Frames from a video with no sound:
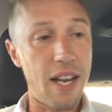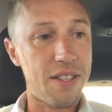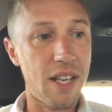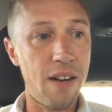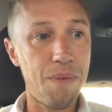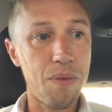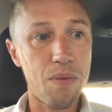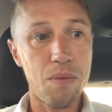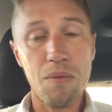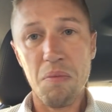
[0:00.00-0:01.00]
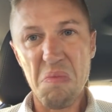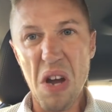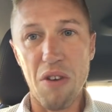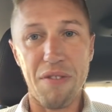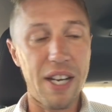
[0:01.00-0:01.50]
Leicester.
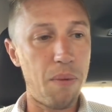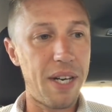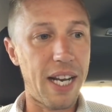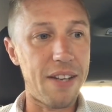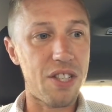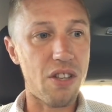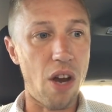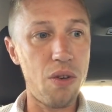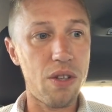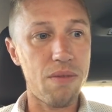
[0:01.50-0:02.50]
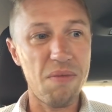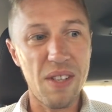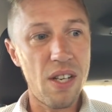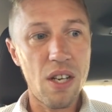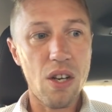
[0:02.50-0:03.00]
Hopefully a win against Stoke.
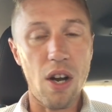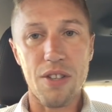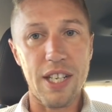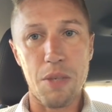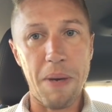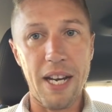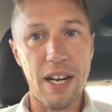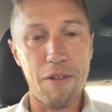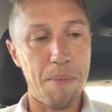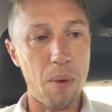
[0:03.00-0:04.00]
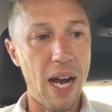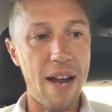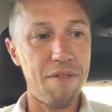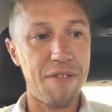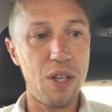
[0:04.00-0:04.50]
Can't see us beating Liverpool at
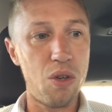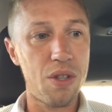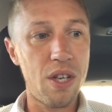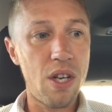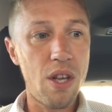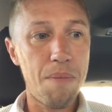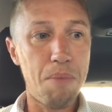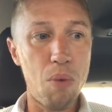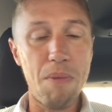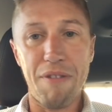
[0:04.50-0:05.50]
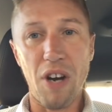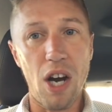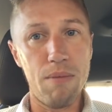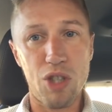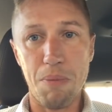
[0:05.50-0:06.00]
Anfield. Bournemouth at
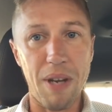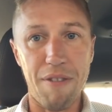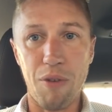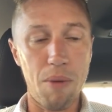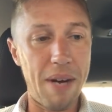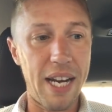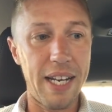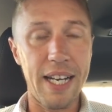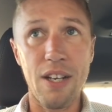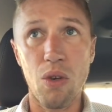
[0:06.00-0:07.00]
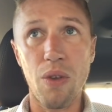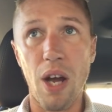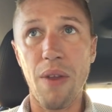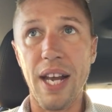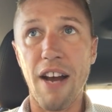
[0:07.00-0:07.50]
home should be a formality,
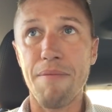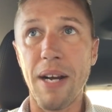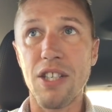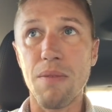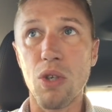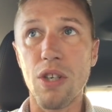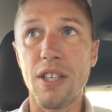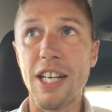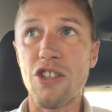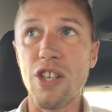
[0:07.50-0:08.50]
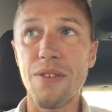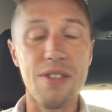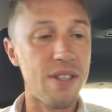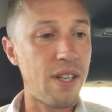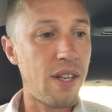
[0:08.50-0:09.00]
although they have made some good
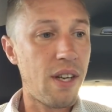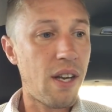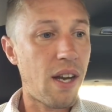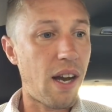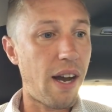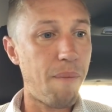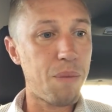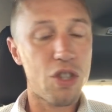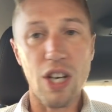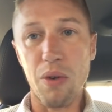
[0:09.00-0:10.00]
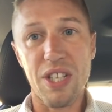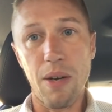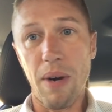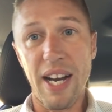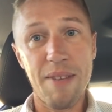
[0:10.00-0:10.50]
additions. Chelsea
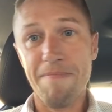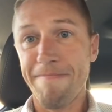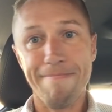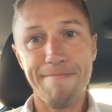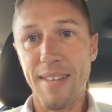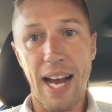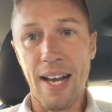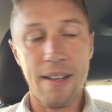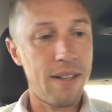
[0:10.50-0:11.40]
away, nah.